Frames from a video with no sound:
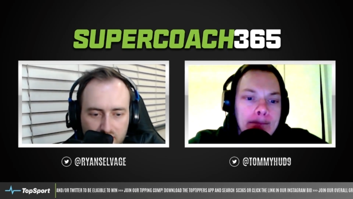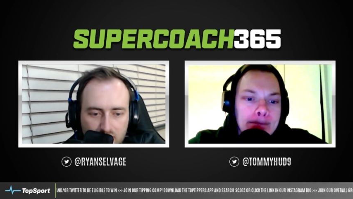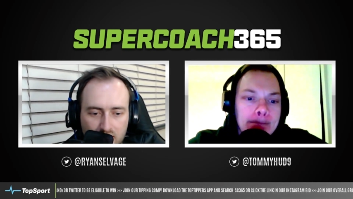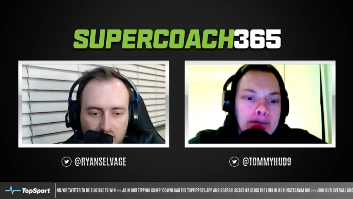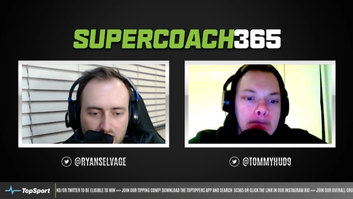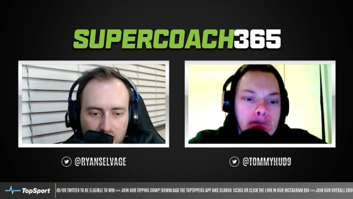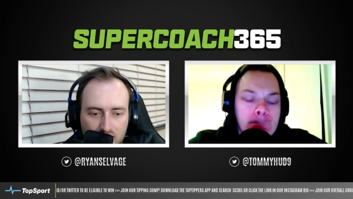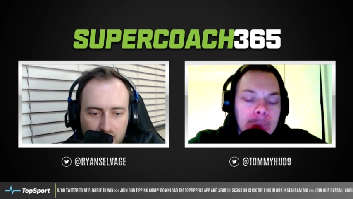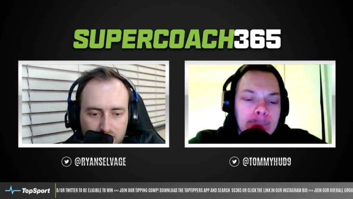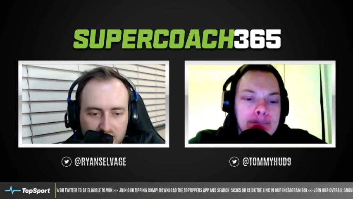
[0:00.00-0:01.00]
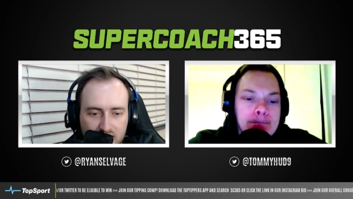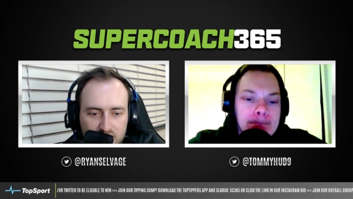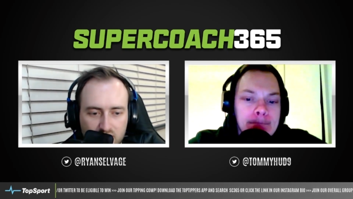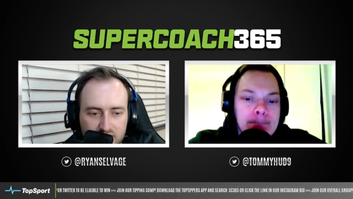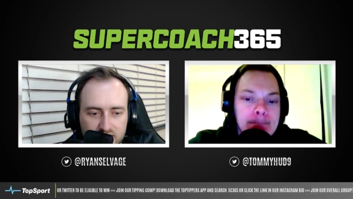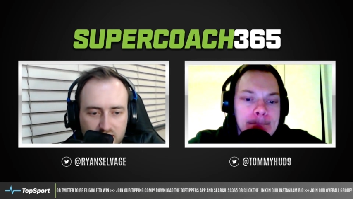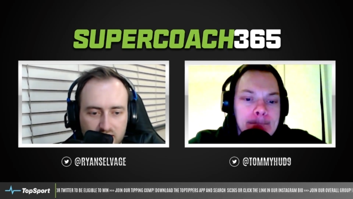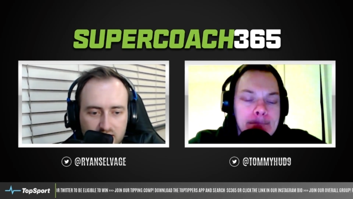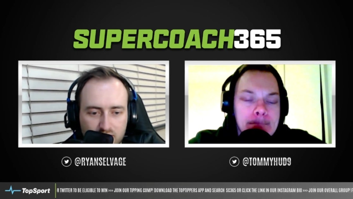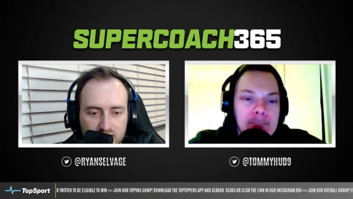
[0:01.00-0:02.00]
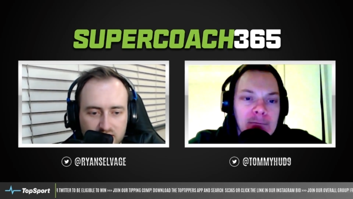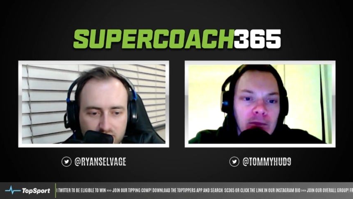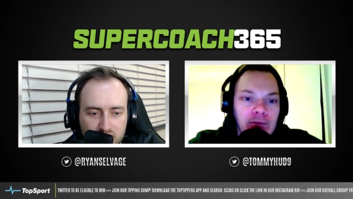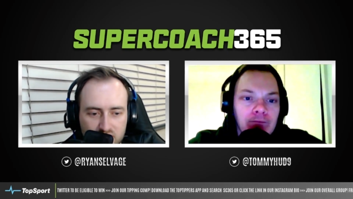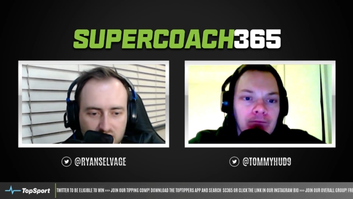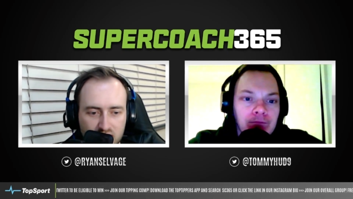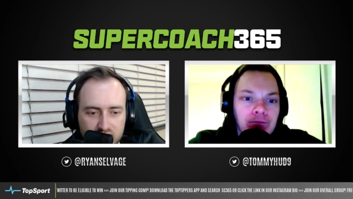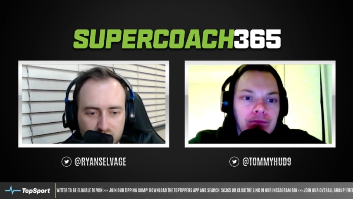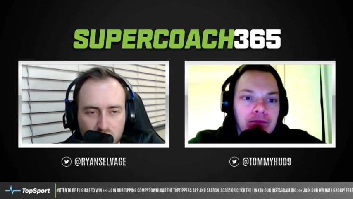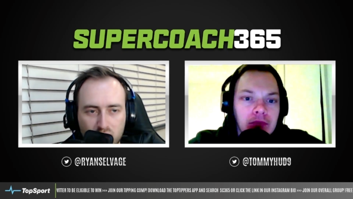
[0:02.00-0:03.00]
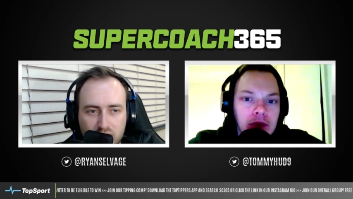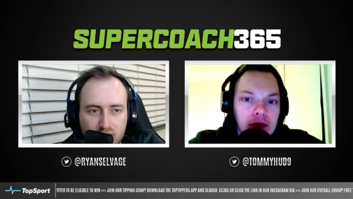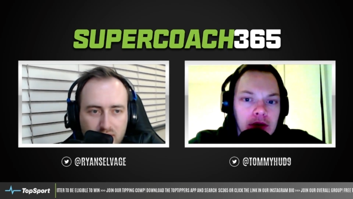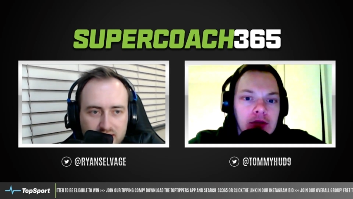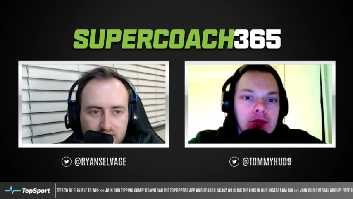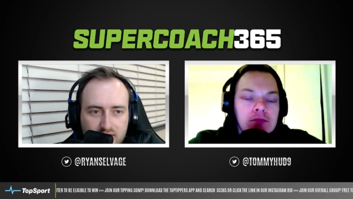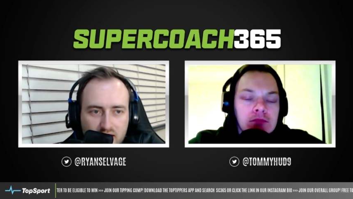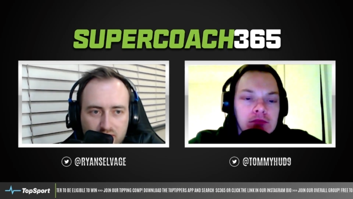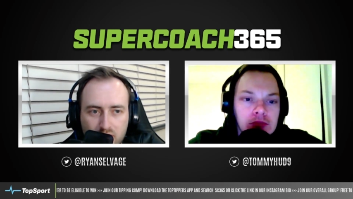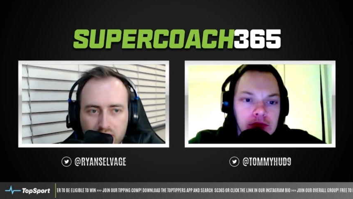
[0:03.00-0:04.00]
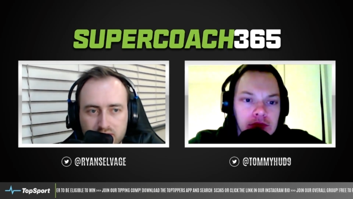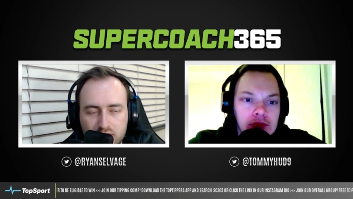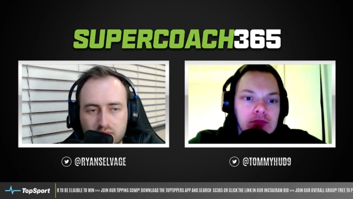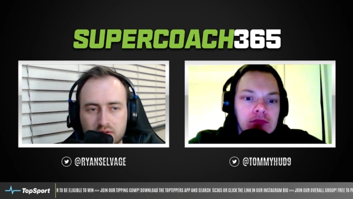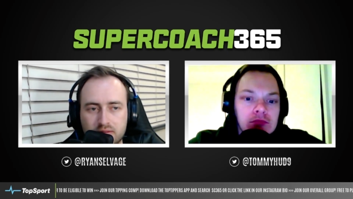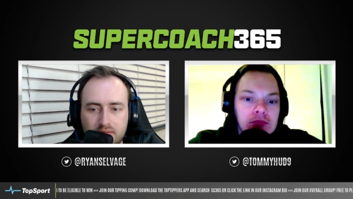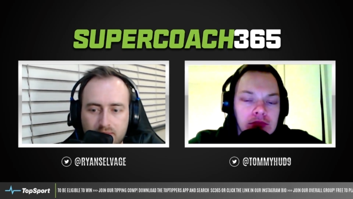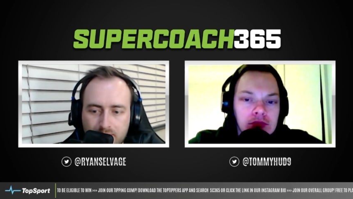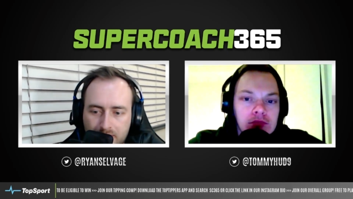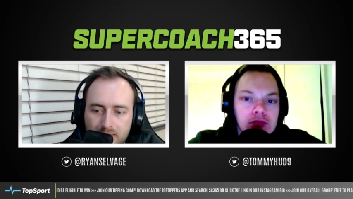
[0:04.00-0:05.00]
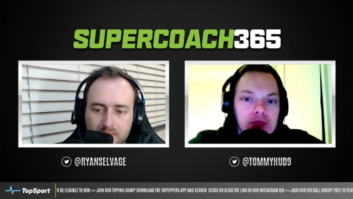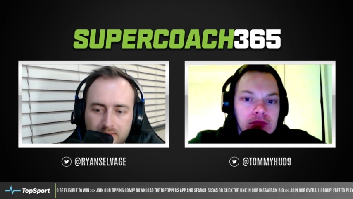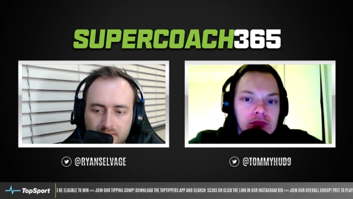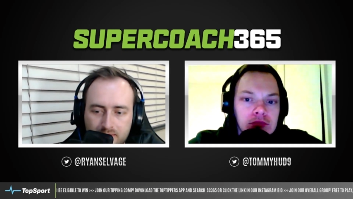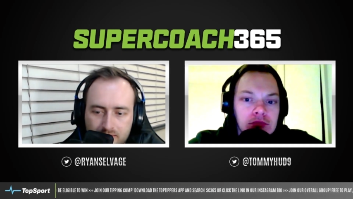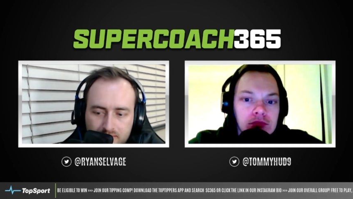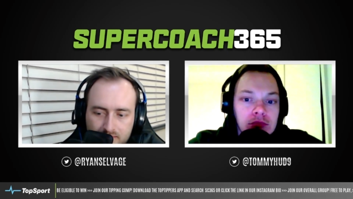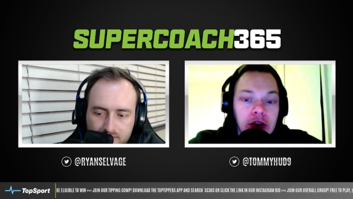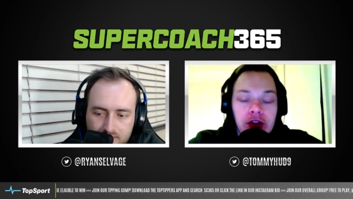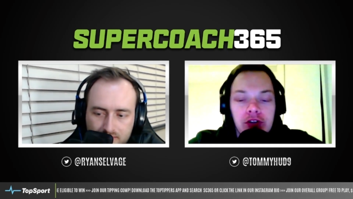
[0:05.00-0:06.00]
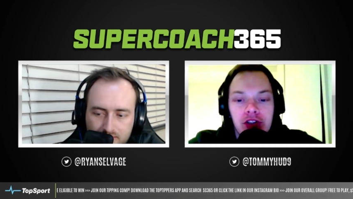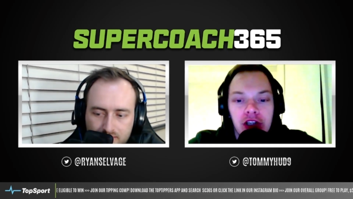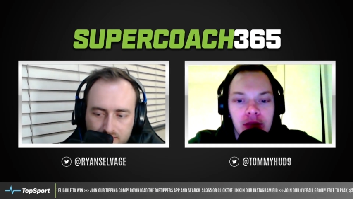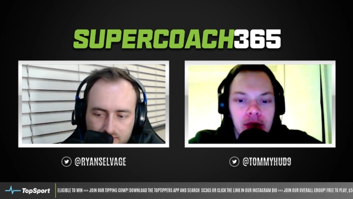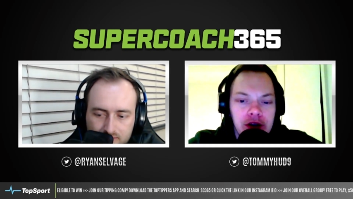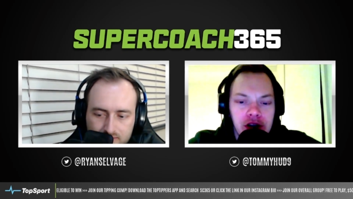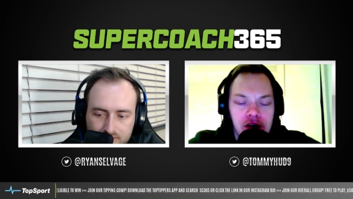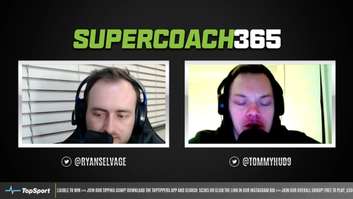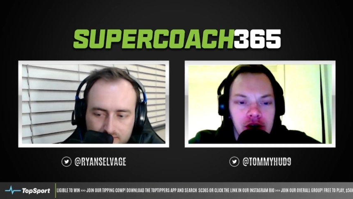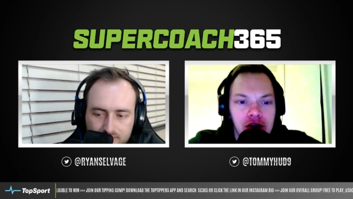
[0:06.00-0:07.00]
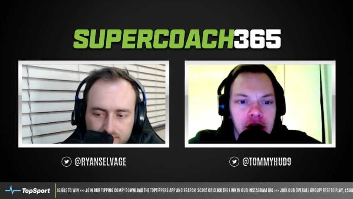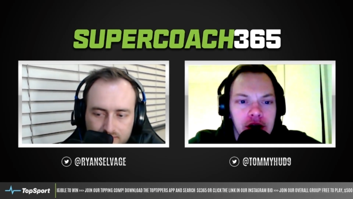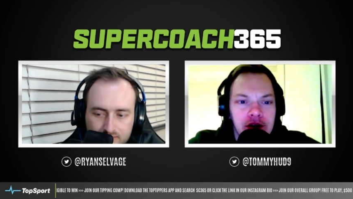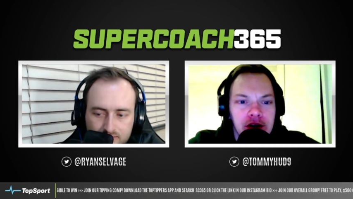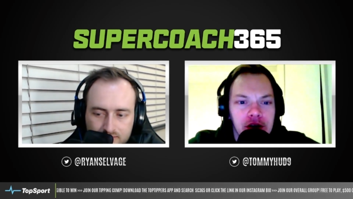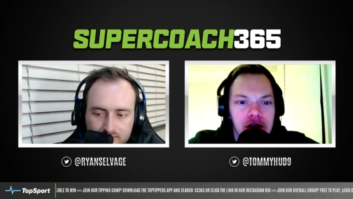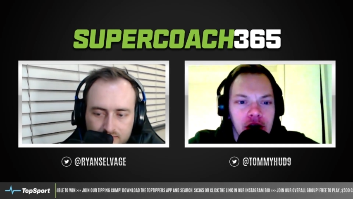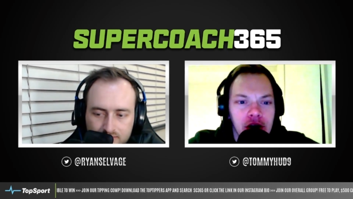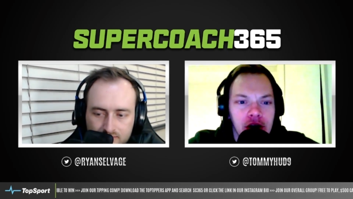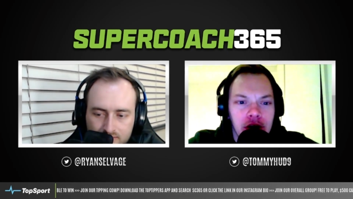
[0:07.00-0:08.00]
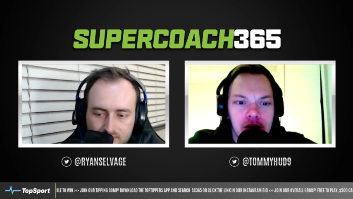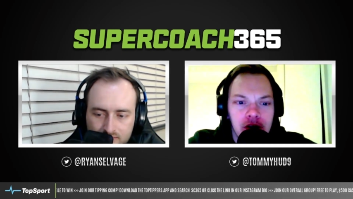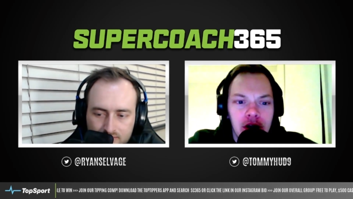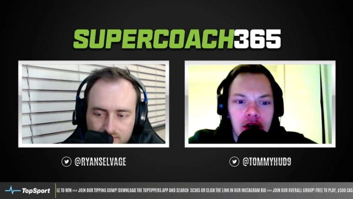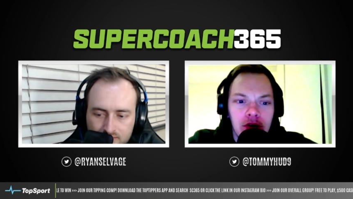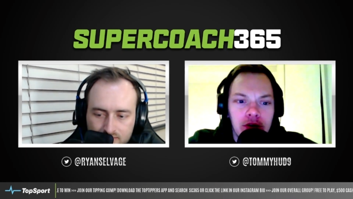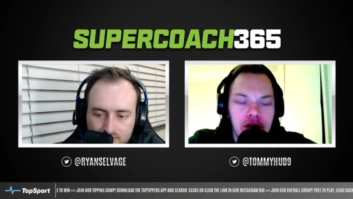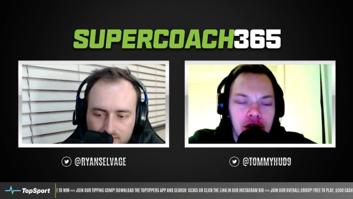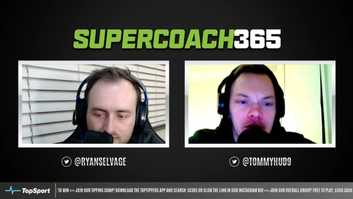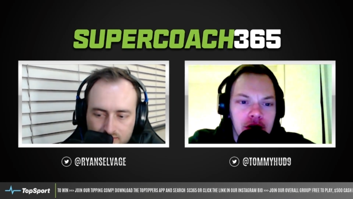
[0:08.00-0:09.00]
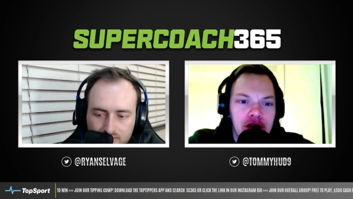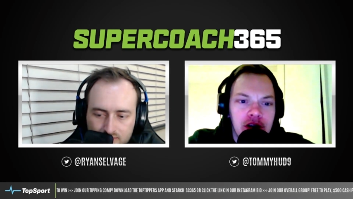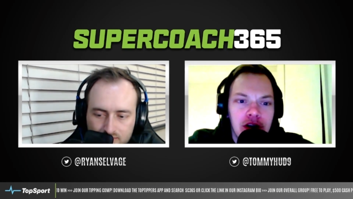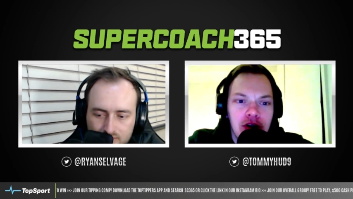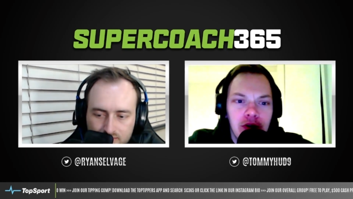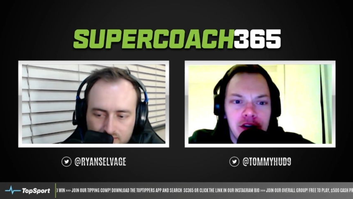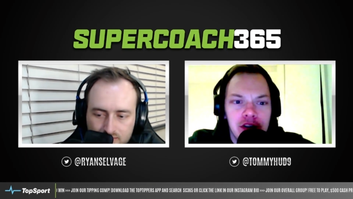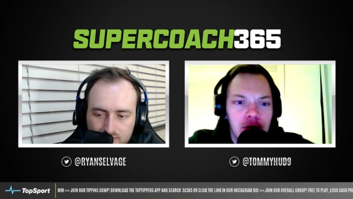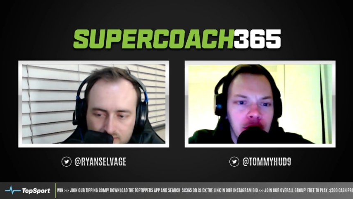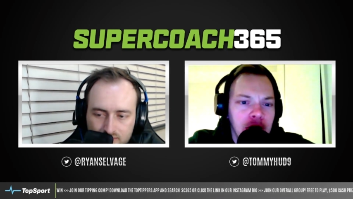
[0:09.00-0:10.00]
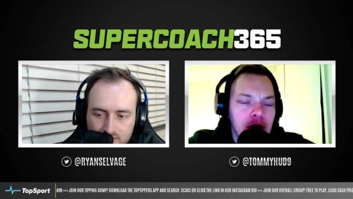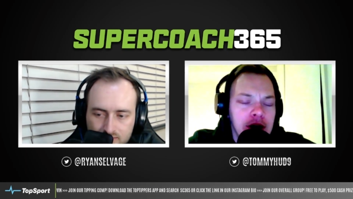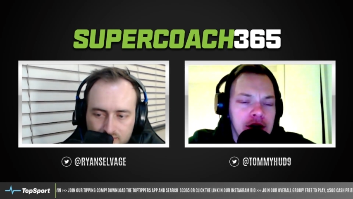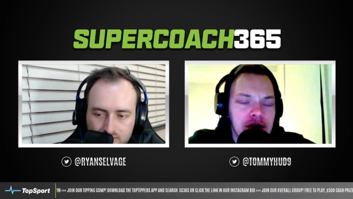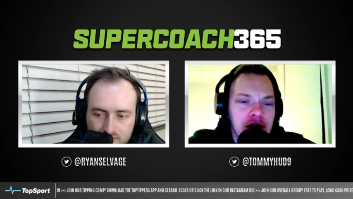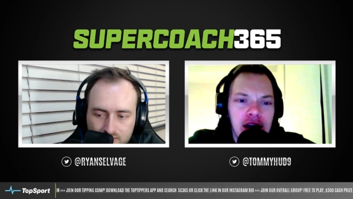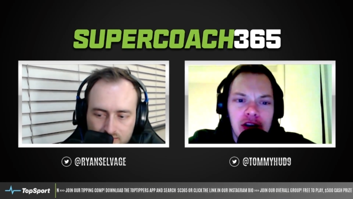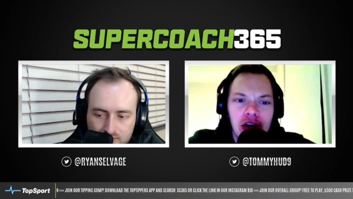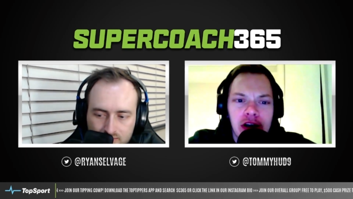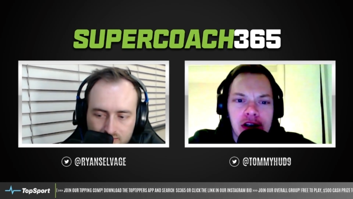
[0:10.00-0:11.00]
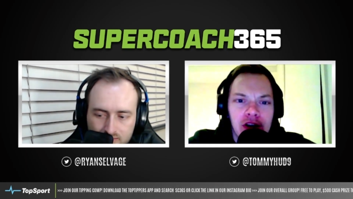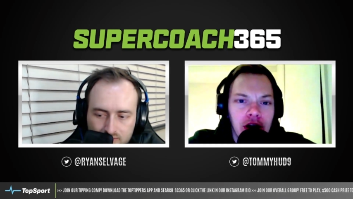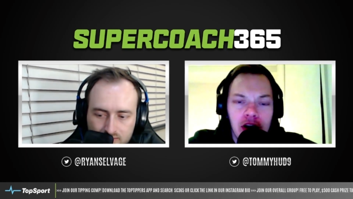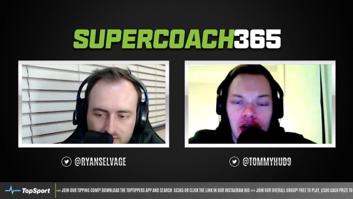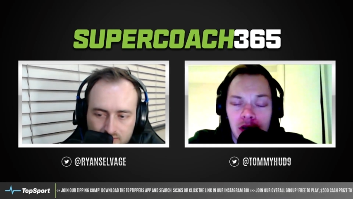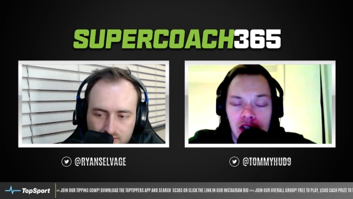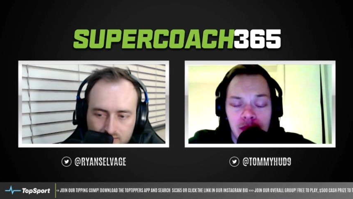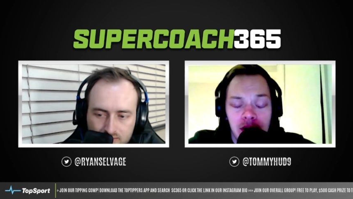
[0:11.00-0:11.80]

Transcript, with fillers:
Speaker 1: So um, Cade Dykes here runs out for the Sharks in what will be a massive game for both teams.
Speaker 2: Yeah, huge game. Last chance for the Dragons and the Sharks look to continue, I guess, their winning ways. K Dykes, I don't know much